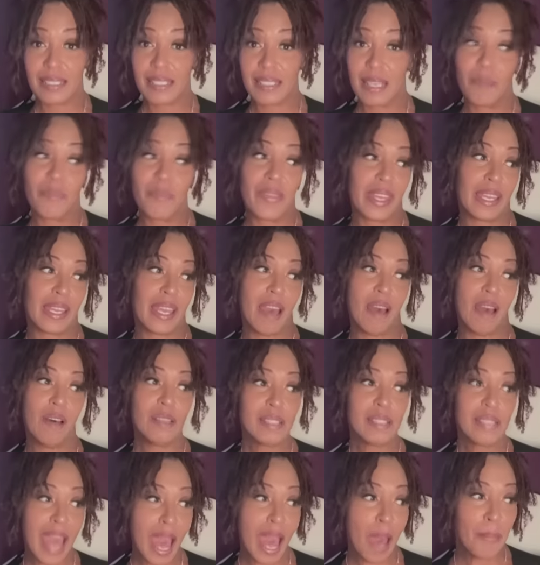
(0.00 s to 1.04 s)
Unless something
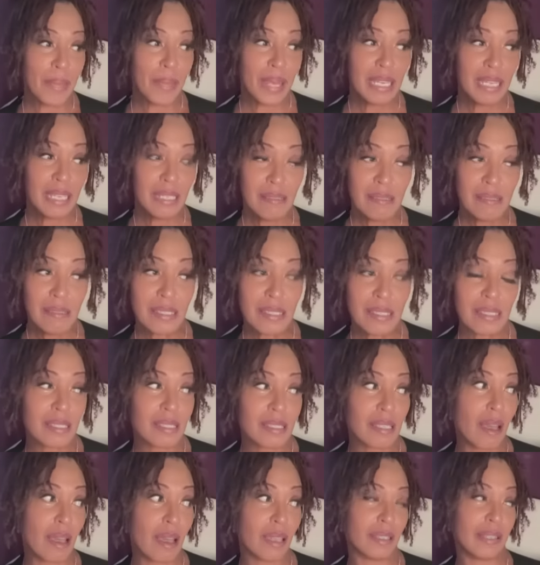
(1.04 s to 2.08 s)
else
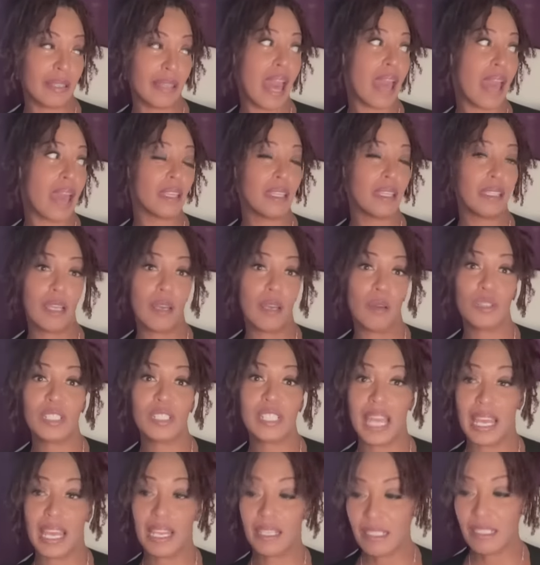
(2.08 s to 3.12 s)
happens that, you
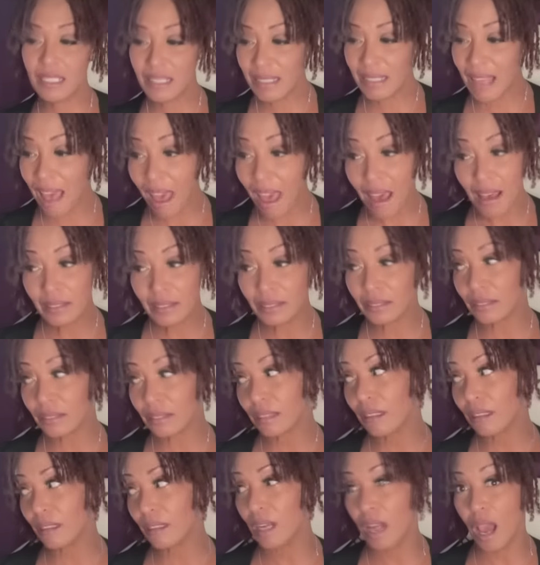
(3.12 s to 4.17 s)
know, changes that,
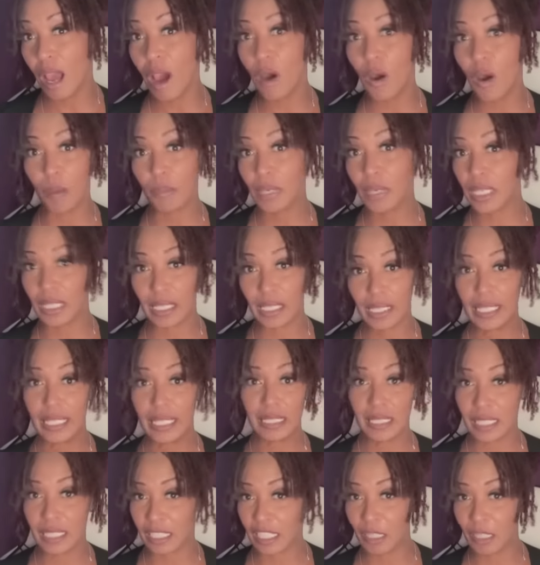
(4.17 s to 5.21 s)
no, I'm going to
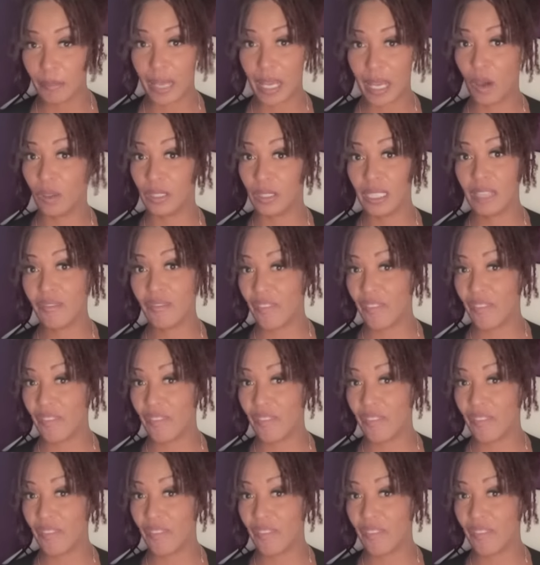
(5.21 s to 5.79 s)
continue my